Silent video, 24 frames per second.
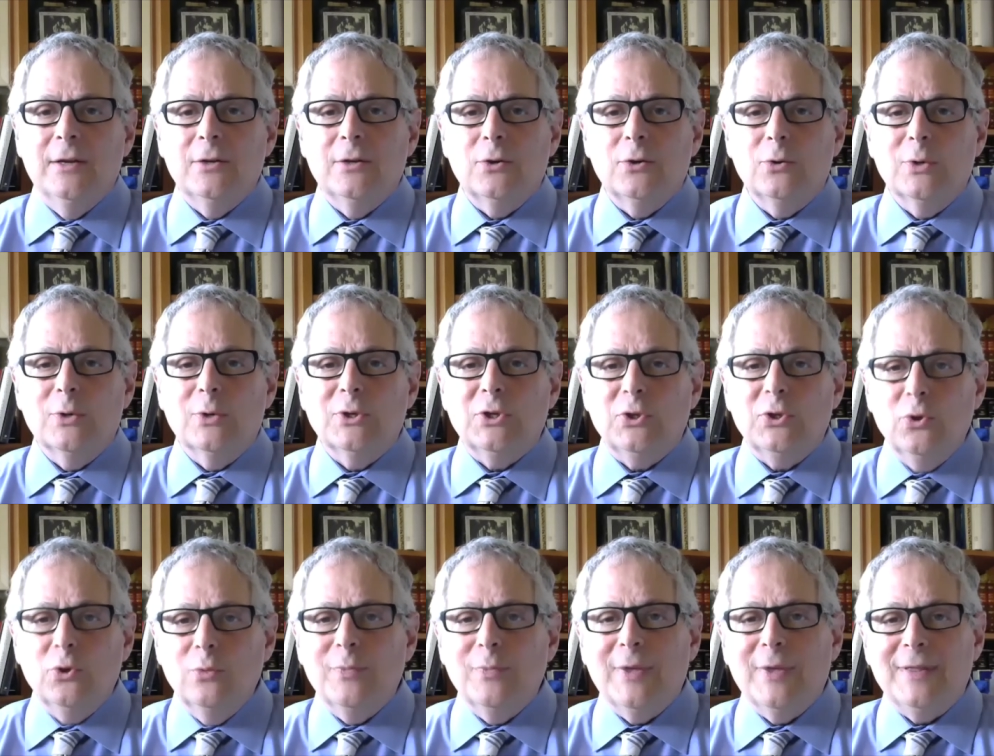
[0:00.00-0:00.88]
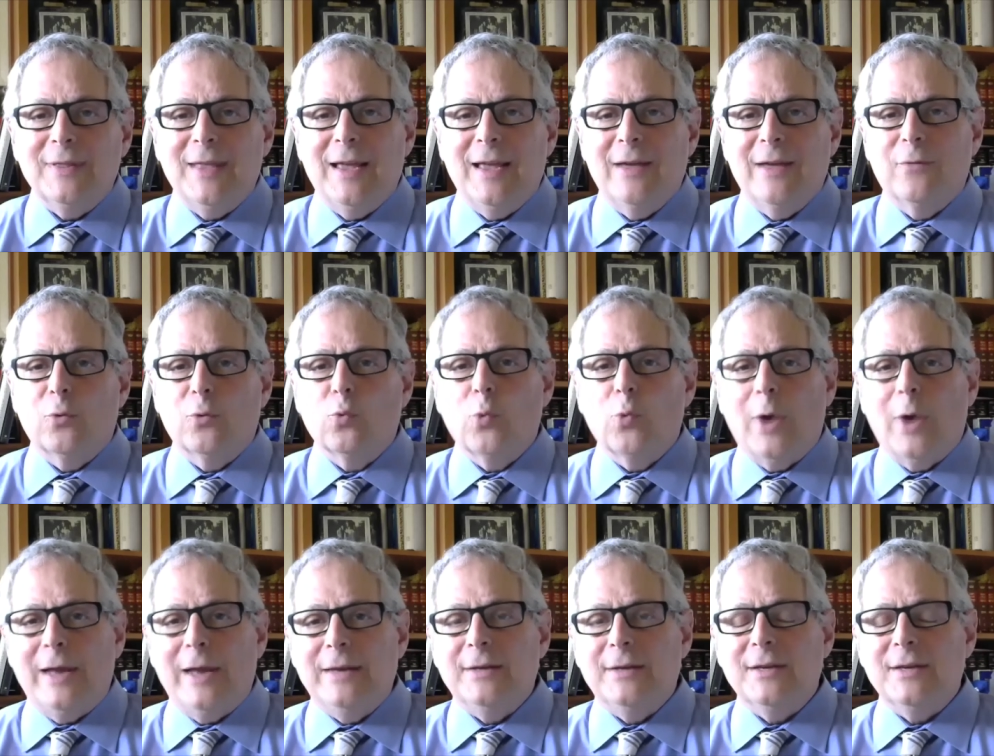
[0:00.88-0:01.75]
to assume that they have a
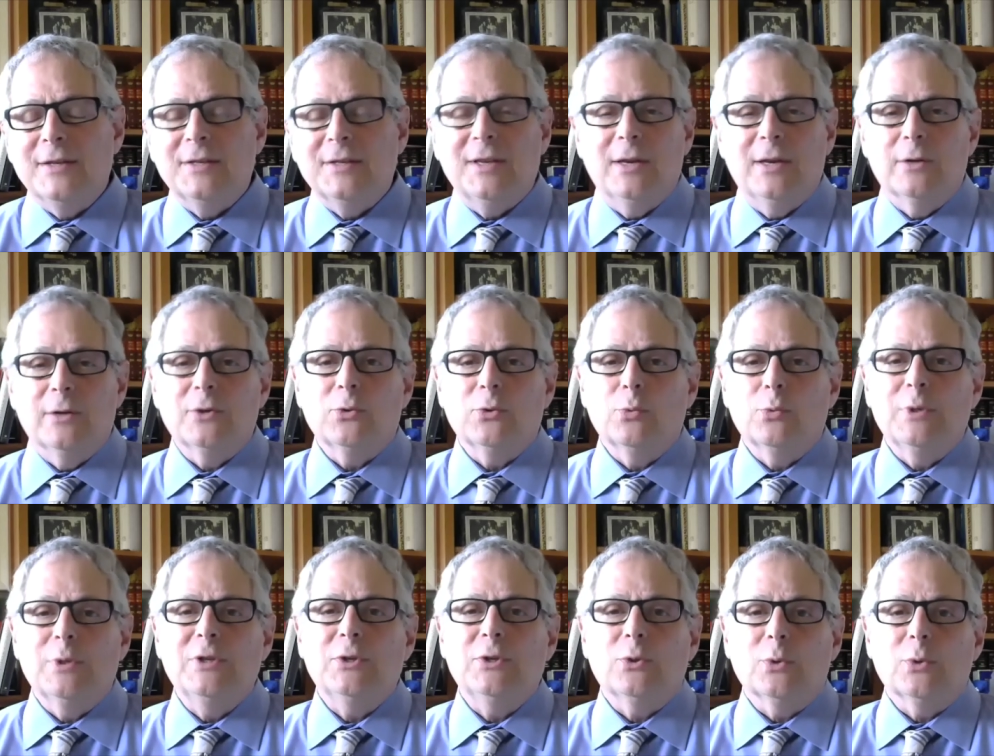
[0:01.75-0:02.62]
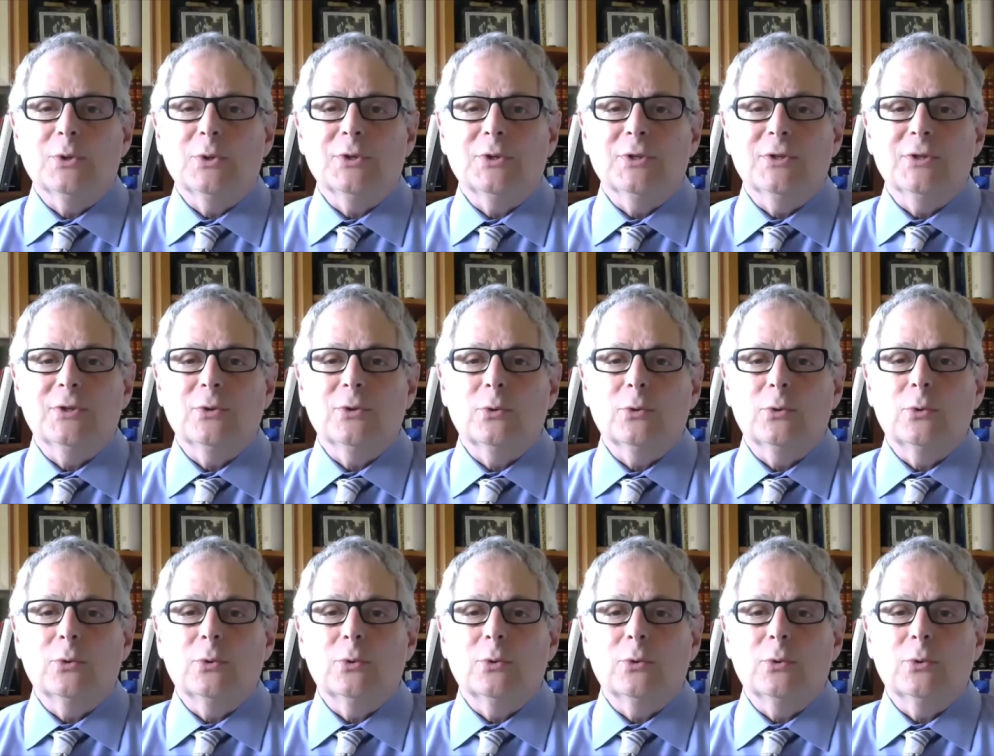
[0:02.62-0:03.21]
right to scarce resources,